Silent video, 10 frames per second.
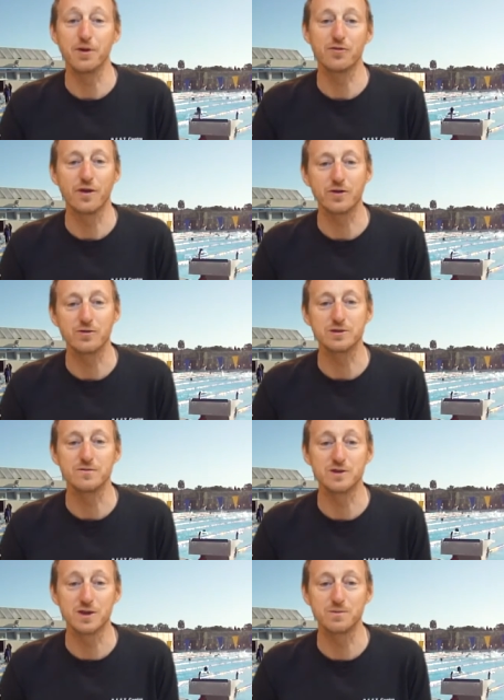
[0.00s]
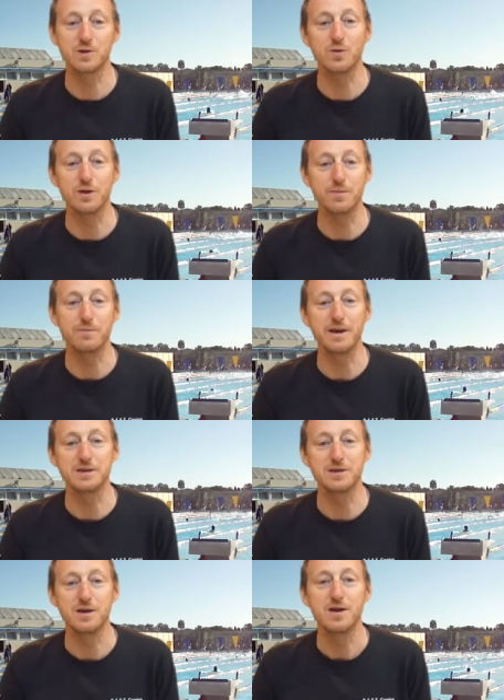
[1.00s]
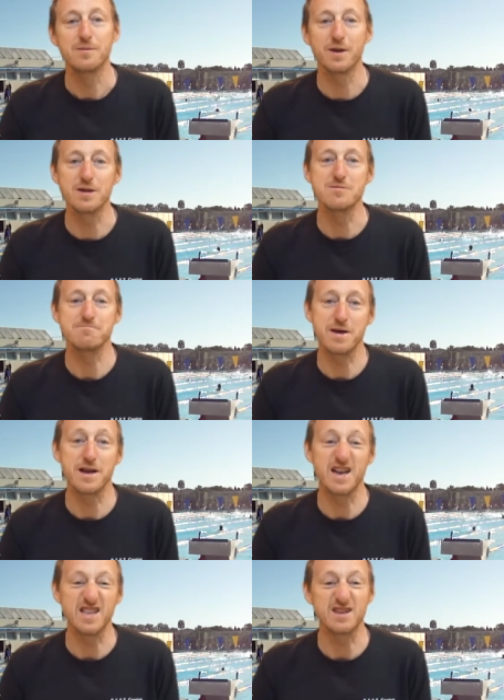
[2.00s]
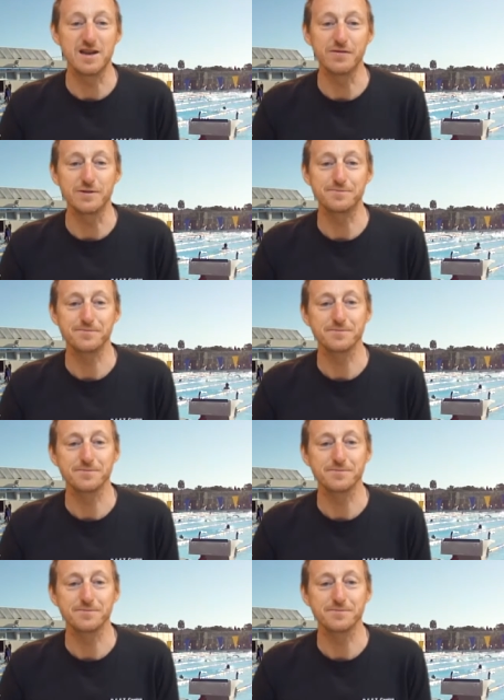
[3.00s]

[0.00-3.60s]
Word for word: Both records have subsequently been bettered, but better late than never.